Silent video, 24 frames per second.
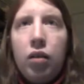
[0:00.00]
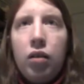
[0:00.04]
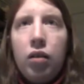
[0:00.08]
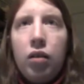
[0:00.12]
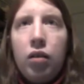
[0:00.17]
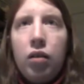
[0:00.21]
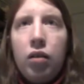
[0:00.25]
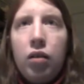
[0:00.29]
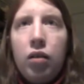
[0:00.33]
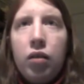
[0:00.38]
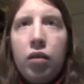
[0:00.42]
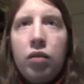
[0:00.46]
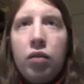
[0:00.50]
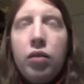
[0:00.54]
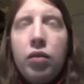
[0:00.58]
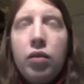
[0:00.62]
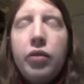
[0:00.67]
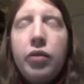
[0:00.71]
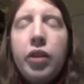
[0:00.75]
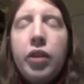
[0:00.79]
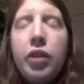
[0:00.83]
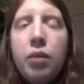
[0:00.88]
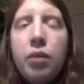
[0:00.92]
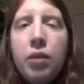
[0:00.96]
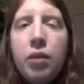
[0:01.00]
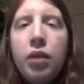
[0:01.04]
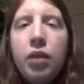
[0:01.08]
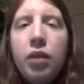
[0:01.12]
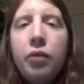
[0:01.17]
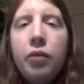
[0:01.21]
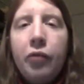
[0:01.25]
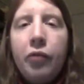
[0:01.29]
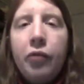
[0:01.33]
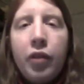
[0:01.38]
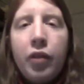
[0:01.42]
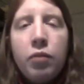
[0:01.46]
the Leukemia
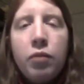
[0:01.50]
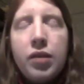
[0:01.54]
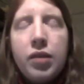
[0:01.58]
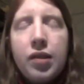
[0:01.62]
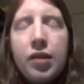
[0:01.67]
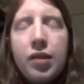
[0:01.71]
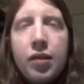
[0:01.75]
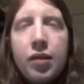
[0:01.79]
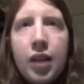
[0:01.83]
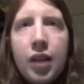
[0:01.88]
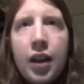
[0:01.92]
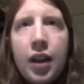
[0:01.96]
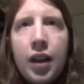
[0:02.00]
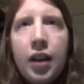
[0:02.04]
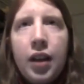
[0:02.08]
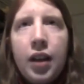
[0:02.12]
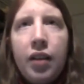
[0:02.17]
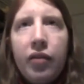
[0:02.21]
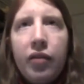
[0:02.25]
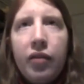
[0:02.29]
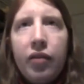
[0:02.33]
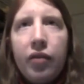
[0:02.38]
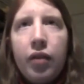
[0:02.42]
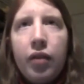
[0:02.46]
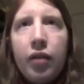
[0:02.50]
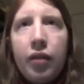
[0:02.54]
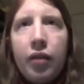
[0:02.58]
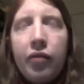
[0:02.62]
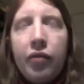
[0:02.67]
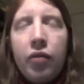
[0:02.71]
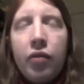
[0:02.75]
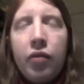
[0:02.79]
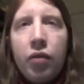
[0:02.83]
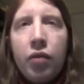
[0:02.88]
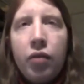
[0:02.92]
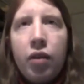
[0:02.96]
and Lymphoma Society
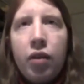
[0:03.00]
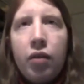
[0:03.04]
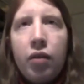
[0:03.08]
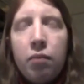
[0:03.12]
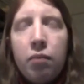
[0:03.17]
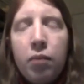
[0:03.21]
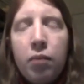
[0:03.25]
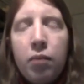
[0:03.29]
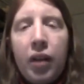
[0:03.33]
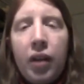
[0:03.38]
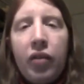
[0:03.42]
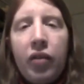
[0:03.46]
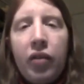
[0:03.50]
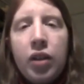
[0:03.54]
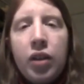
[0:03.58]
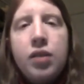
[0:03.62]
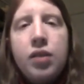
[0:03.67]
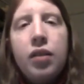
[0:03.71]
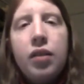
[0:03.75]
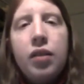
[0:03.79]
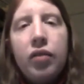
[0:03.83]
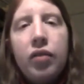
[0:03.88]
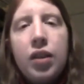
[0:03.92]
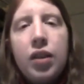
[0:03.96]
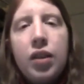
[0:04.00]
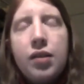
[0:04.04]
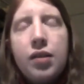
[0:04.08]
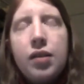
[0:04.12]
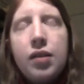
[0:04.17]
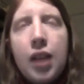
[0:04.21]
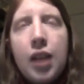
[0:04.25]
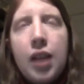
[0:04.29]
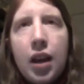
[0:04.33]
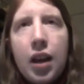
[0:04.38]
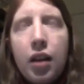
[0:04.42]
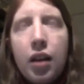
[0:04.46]
for my friend Tiffany's
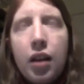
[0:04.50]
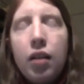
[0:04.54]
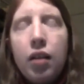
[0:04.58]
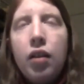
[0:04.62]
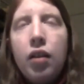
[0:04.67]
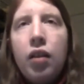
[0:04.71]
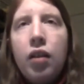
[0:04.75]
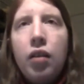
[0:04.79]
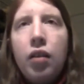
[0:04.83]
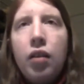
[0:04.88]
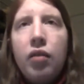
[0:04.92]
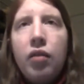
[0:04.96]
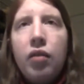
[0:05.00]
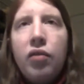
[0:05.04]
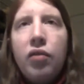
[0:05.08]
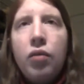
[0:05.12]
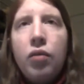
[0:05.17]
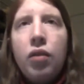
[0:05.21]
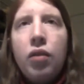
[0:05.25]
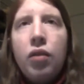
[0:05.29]
sake, for